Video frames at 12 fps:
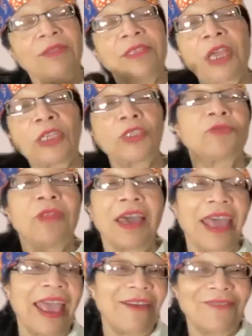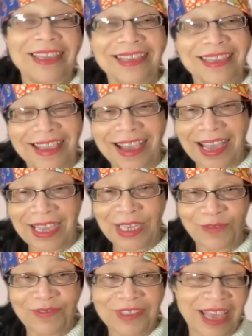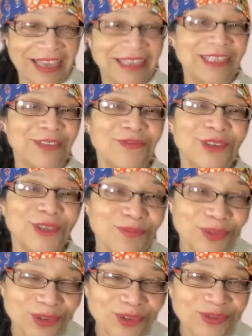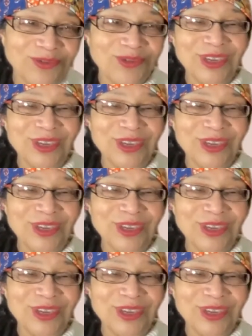and I do not have any kind of scientific proof.